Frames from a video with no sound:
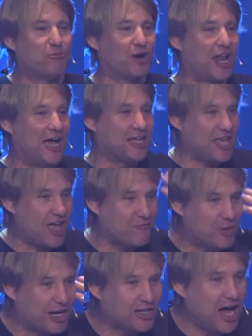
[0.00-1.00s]
when I gave
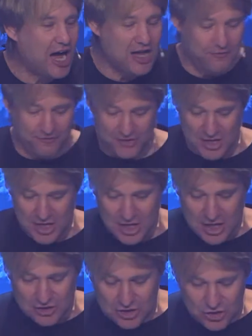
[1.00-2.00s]
my life
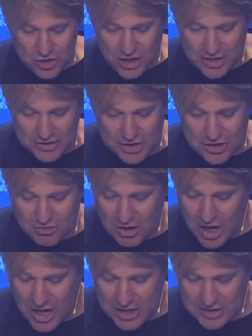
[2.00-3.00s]
to Jesus
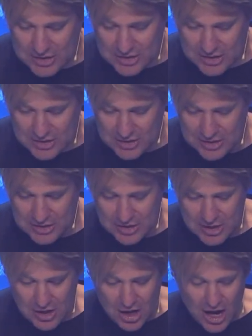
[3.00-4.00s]
Christ.
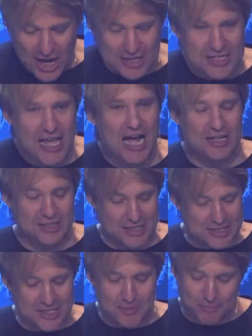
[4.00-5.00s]
And yet the
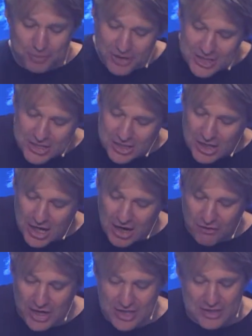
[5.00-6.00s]
simplicity of
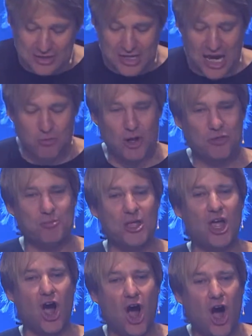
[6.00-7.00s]
it has stayed with me
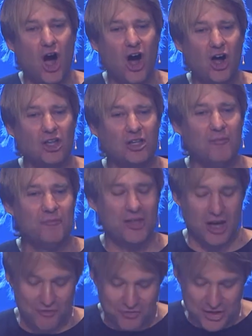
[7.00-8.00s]
all
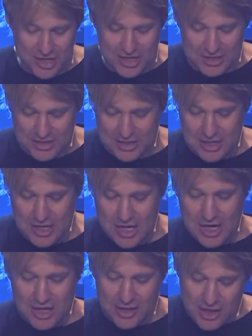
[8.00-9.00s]
of these
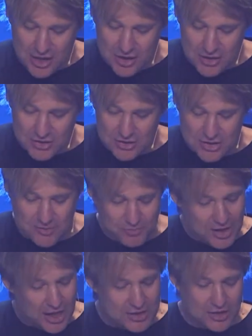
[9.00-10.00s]
years.
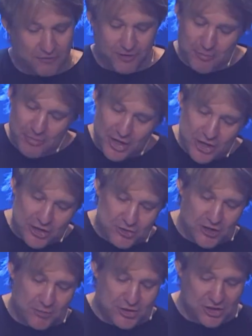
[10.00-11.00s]
It's a familiar
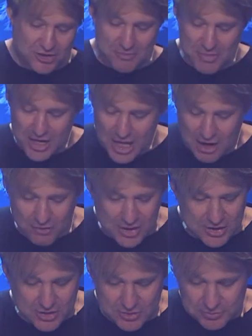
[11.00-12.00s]
scripture to many of
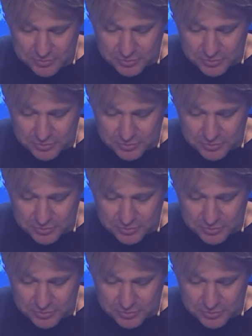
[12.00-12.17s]
us.